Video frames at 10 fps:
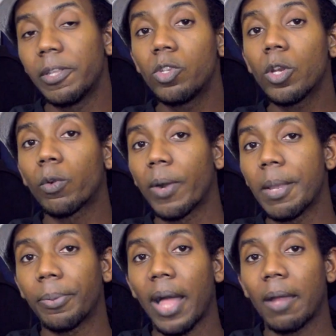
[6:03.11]
this is a
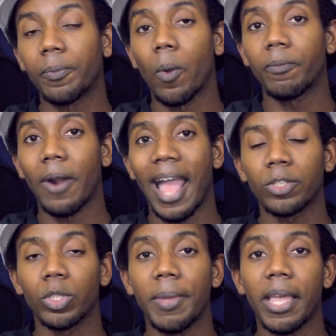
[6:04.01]
great platform for
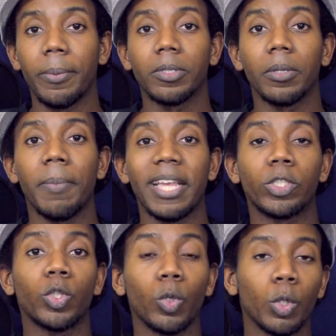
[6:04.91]
actually being able to make
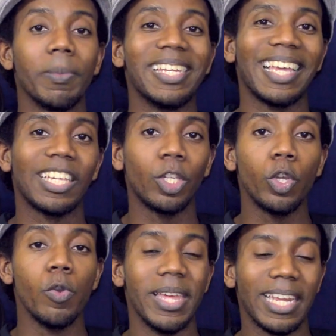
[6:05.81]
social media
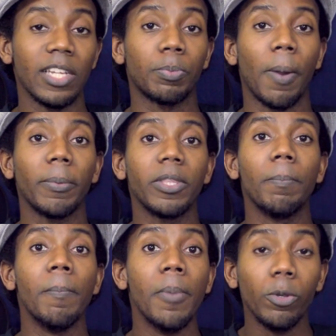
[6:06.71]
human. It's probably the
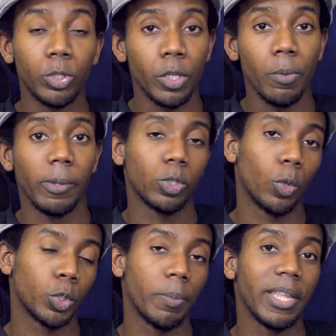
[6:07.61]
most human
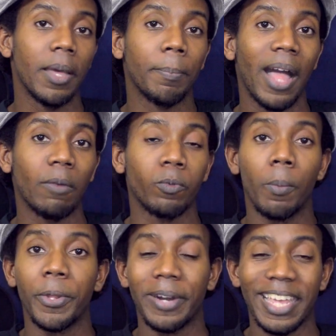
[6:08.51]
social media
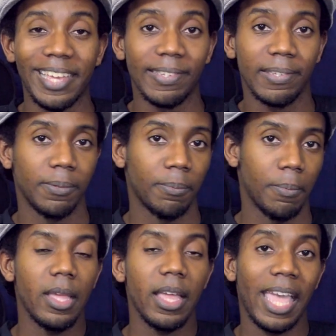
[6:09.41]
platform there is.
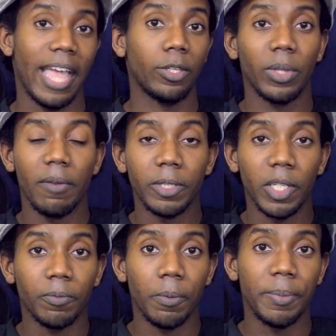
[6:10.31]
Can you
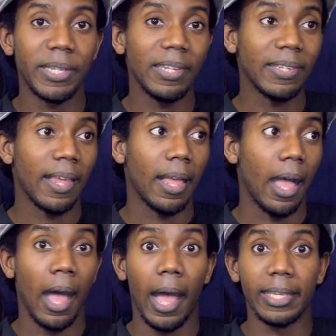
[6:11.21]
leverage it for business?
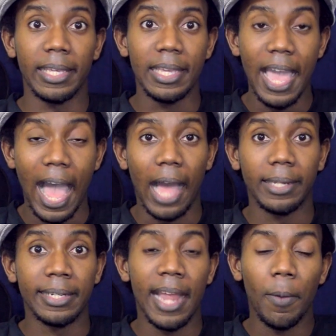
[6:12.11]
Uh, yeah,
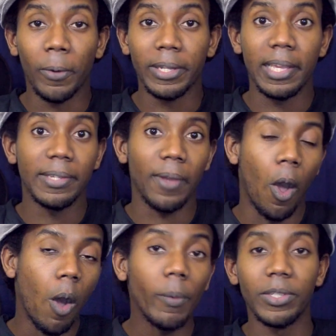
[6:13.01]
networking is
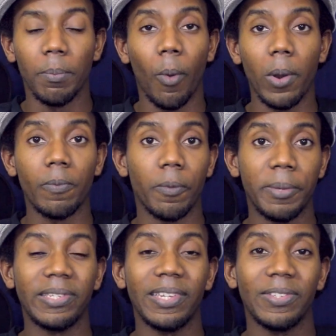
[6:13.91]
always important for
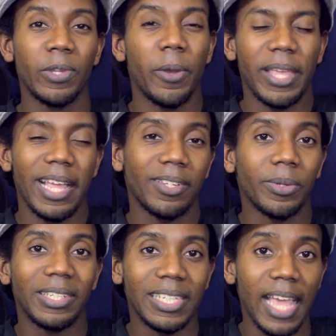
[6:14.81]
business, so the
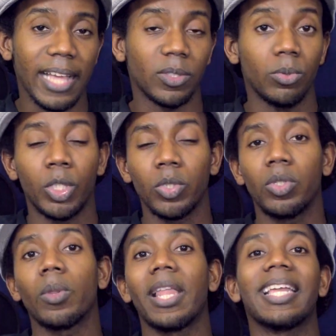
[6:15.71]
answer is yes. Just
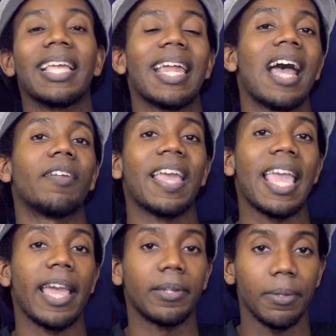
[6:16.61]
don't let it get out of hand.